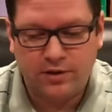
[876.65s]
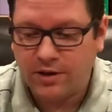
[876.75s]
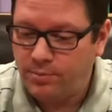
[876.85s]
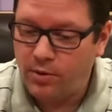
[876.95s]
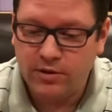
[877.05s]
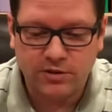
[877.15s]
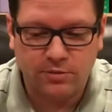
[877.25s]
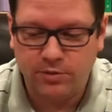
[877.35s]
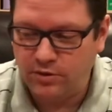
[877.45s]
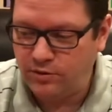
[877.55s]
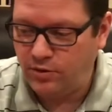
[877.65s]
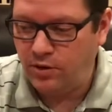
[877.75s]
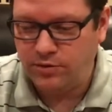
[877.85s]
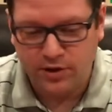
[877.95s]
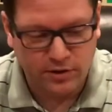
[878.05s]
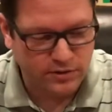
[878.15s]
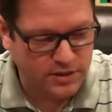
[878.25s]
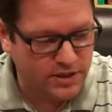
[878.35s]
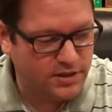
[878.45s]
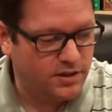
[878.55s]
The components are middle of the road. They're
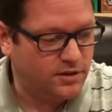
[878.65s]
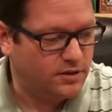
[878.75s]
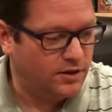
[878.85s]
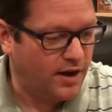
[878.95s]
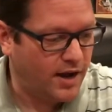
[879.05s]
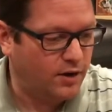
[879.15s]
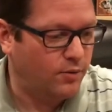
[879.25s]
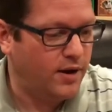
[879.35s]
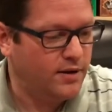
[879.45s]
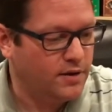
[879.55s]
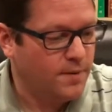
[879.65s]
decent. They're not great.